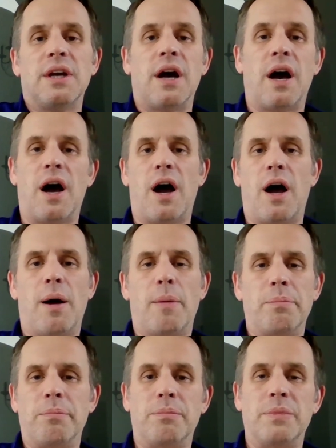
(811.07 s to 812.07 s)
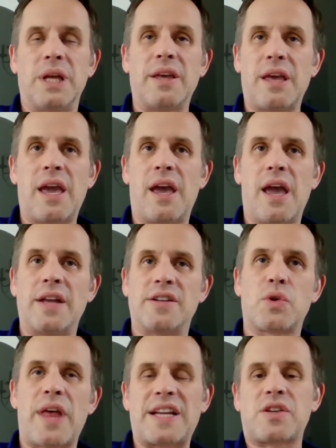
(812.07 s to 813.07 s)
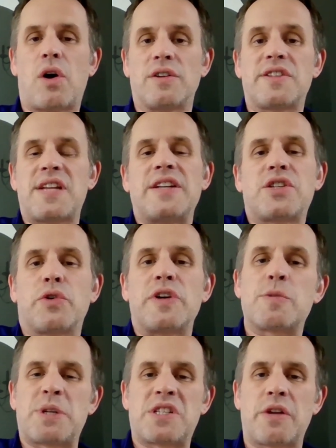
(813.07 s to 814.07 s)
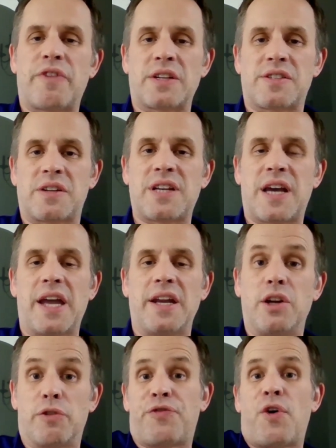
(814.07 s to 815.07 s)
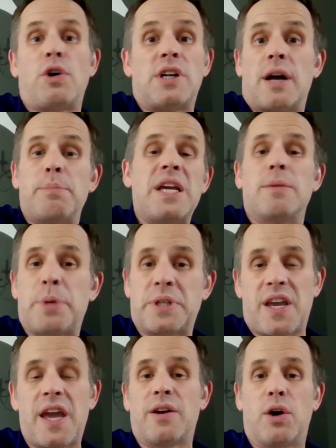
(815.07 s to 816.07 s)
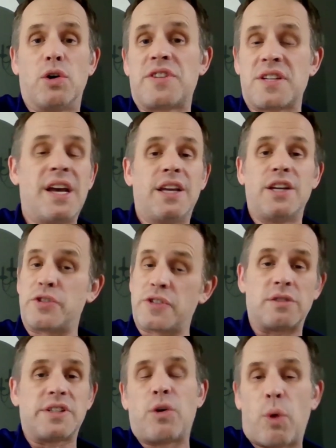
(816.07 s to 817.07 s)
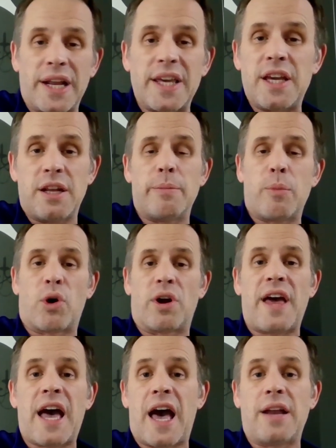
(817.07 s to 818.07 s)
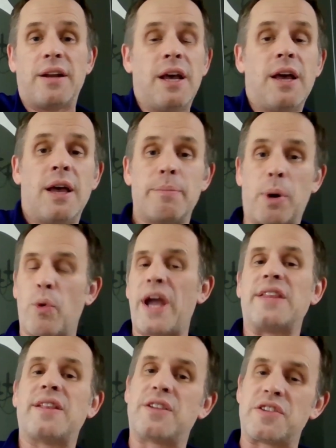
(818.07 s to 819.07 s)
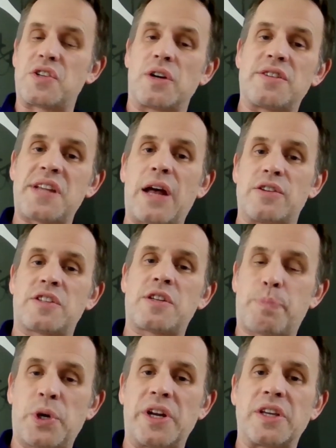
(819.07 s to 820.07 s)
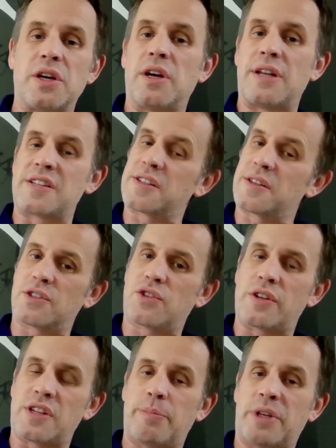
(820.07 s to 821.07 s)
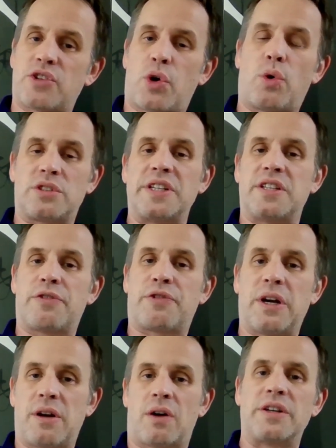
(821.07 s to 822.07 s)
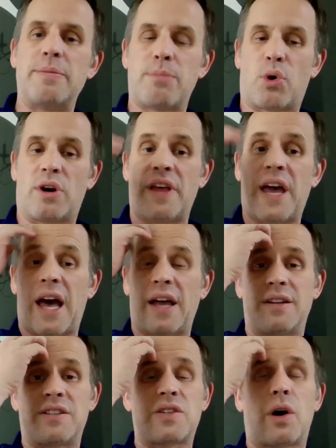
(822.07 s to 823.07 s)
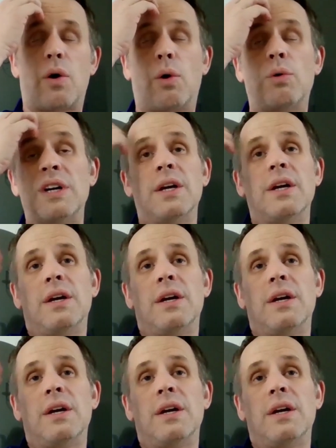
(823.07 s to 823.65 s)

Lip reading: And so that's called sensory specific satiety. You're full on meat and potatoes. You certainly don't want to eat any more of that. But wait, the dessert sounds pretty good. That's something totally different, and I'll eat more of that. And so,